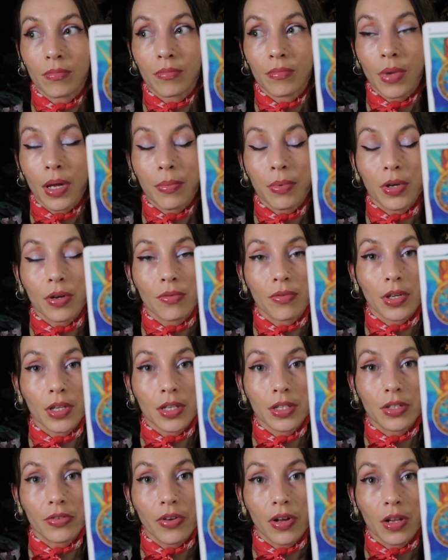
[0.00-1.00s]
Maybe you're
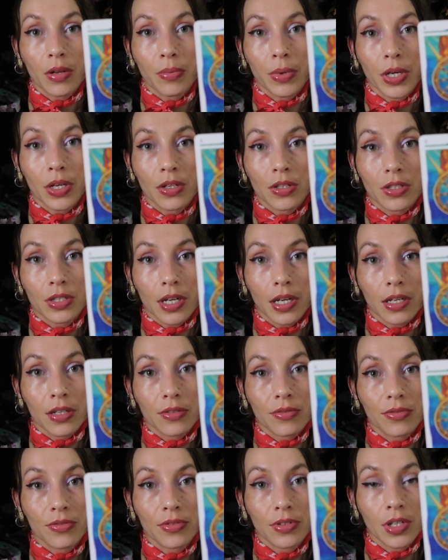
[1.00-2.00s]
really developing yourself